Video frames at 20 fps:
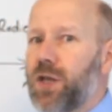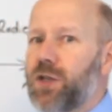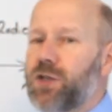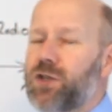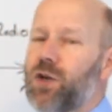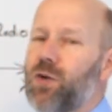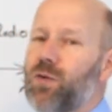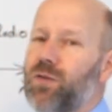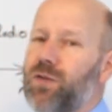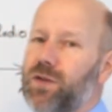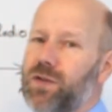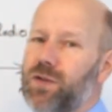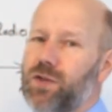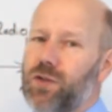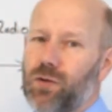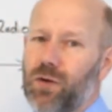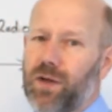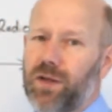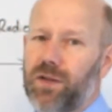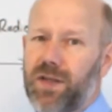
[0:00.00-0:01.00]
So the
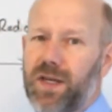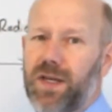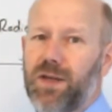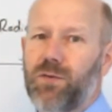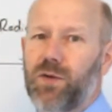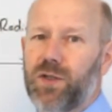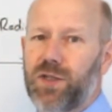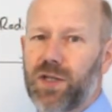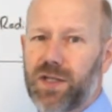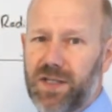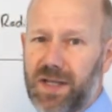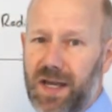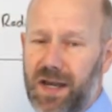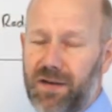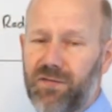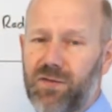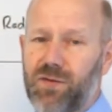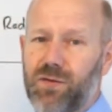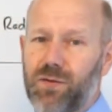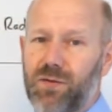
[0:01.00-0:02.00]
short thing we just
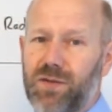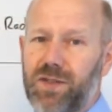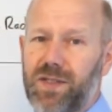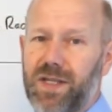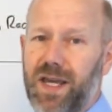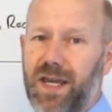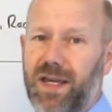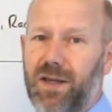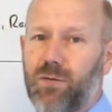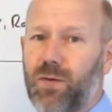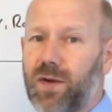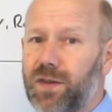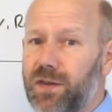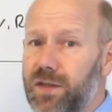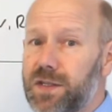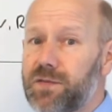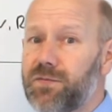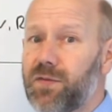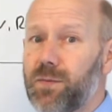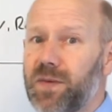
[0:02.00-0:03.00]
have to take with
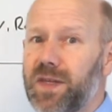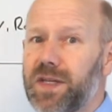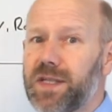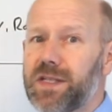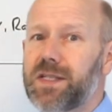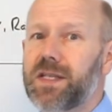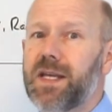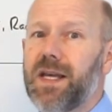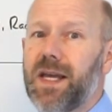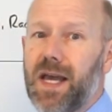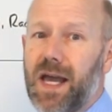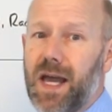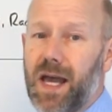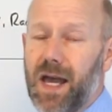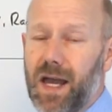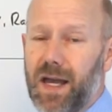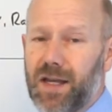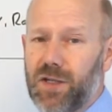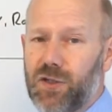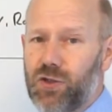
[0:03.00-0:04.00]
us from this
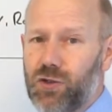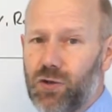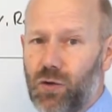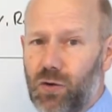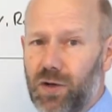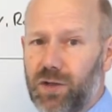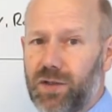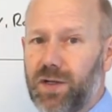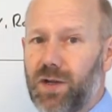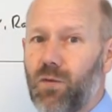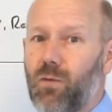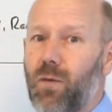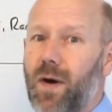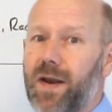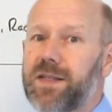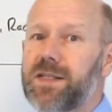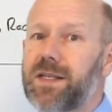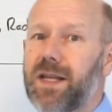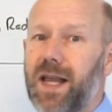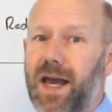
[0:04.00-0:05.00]
uh, short uh,
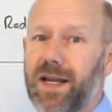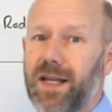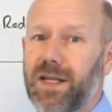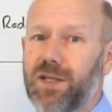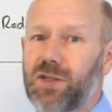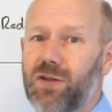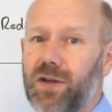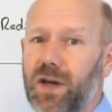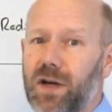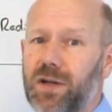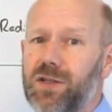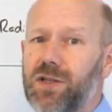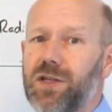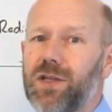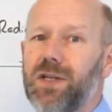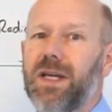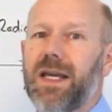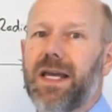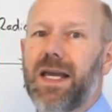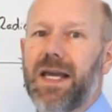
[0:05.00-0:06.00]
one slide
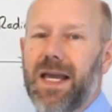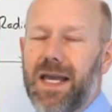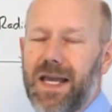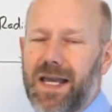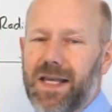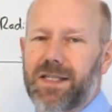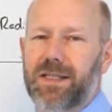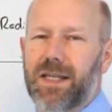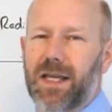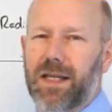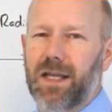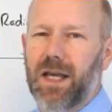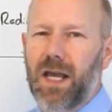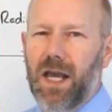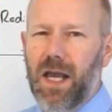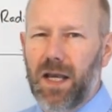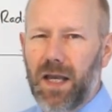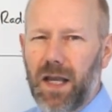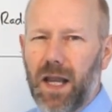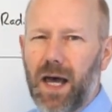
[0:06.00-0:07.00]
introduction is that
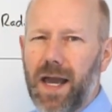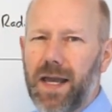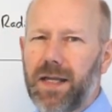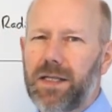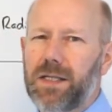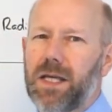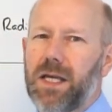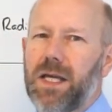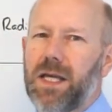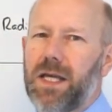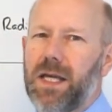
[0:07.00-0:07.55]
light